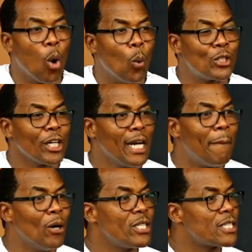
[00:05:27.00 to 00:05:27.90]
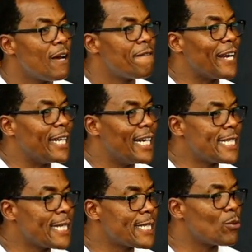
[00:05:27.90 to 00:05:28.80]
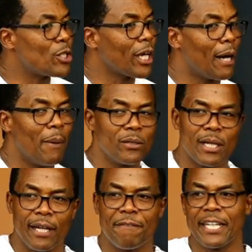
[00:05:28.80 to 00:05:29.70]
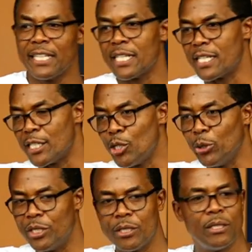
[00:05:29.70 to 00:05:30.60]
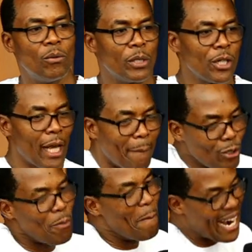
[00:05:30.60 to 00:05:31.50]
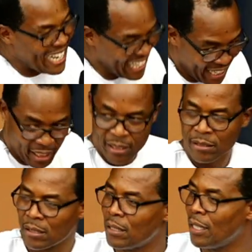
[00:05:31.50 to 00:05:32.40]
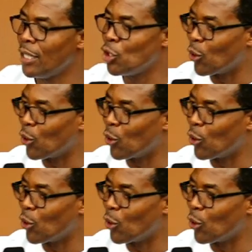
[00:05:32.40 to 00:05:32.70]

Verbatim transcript: We're talking about finances. We're talking about, and finances is huge. We're talking about money, your